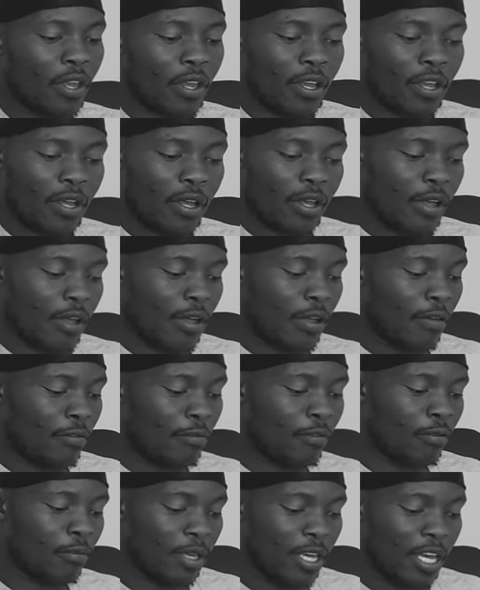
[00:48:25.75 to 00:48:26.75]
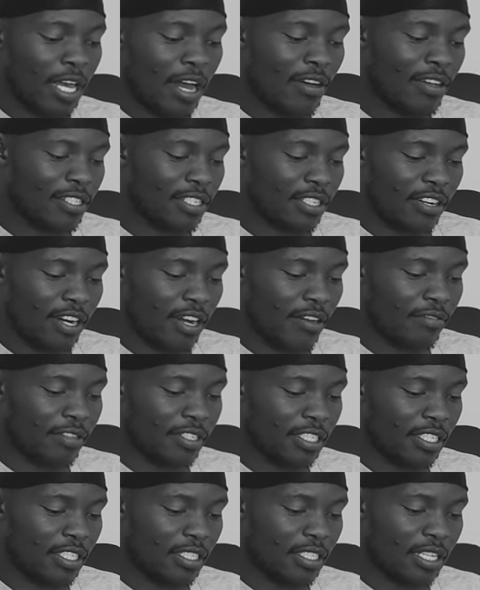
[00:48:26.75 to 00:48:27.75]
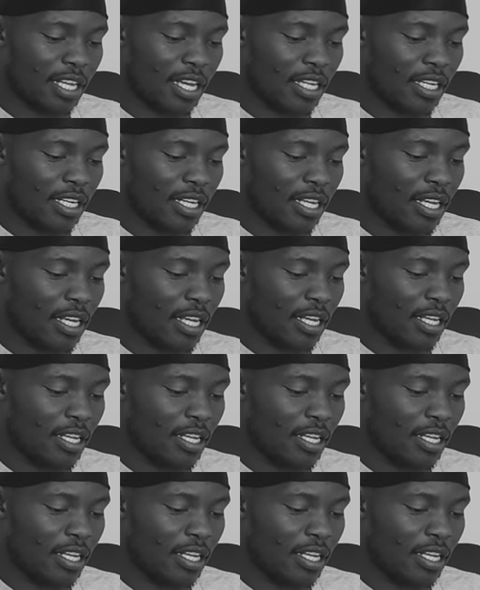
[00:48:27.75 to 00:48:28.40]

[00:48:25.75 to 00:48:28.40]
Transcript: Uh, for me, I was a graphic designer